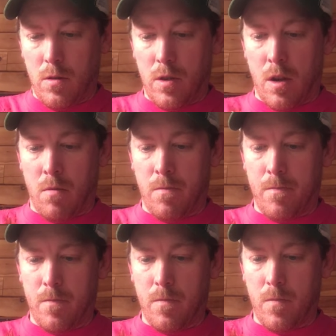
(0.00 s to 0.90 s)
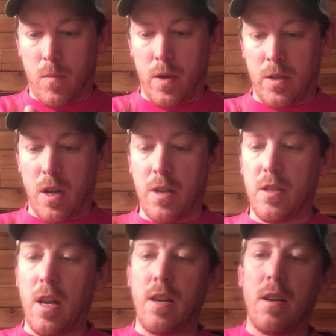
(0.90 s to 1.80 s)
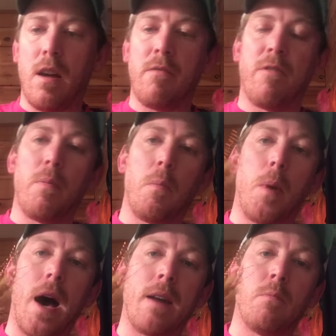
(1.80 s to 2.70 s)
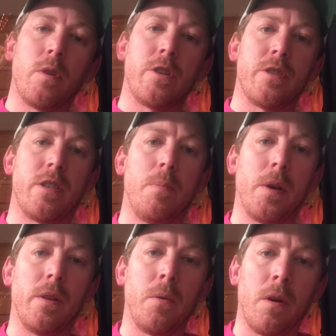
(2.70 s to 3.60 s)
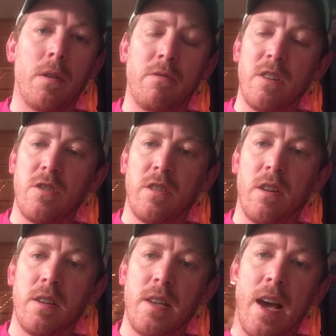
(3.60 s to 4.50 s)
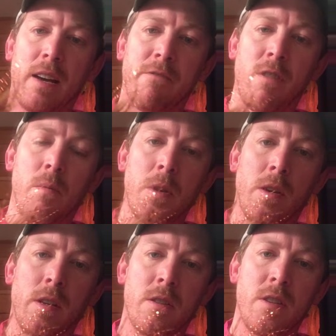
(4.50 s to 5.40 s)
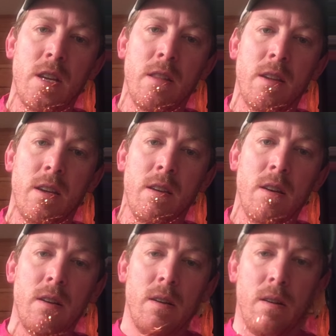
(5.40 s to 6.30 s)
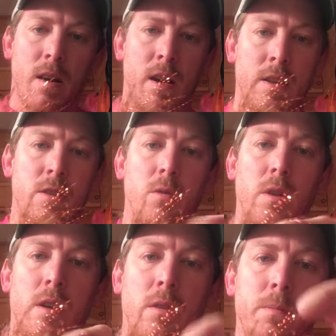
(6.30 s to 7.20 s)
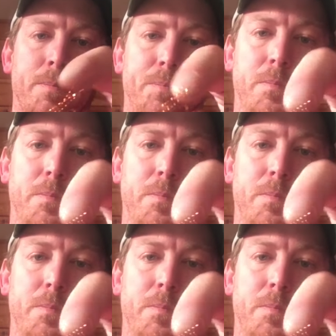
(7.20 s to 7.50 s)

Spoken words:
So when it's all said and done, from the bottom, which is typically where the fish is going to attack it from, you can see the two little